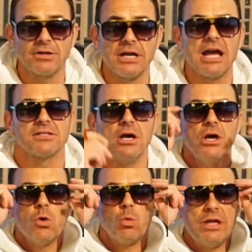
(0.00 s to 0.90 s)
guys.
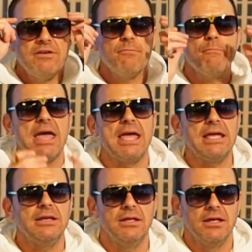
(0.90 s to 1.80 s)
We've
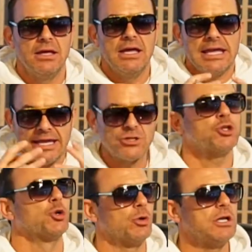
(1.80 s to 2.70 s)
made
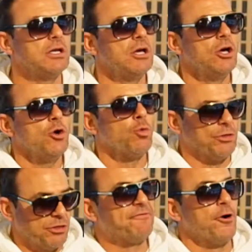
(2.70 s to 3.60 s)
history
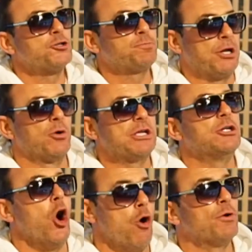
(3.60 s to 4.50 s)
with the first
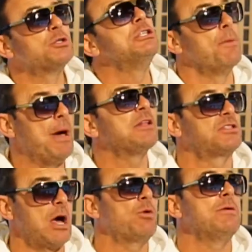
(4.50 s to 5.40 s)
period overs and the bets
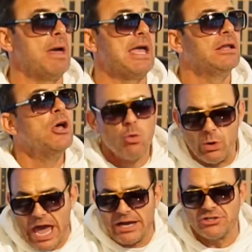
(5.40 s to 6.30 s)
that we made. Mm-hmm.
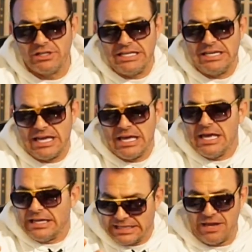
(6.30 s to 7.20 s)
We actually
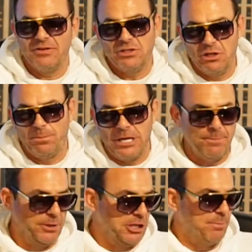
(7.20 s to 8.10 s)
gave it to the
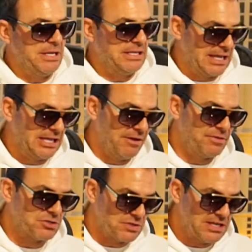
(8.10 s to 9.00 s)
people in the beginning of
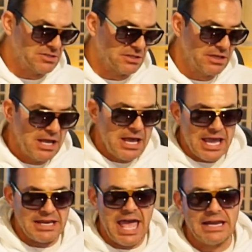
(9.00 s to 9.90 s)
the season
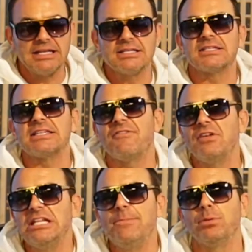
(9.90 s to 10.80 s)
and had a
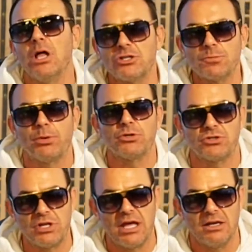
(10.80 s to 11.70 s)
70 plus
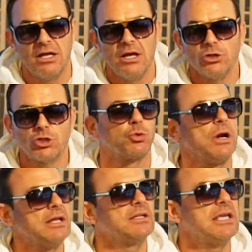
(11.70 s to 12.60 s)
percent
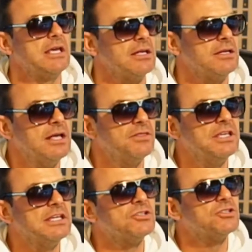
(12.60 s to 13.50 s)
trend hit
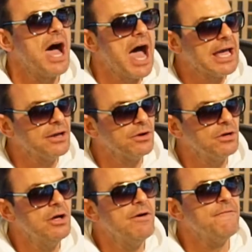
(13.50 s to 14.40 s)
the
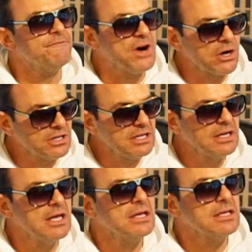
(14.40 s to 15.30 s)
entire fucking wow,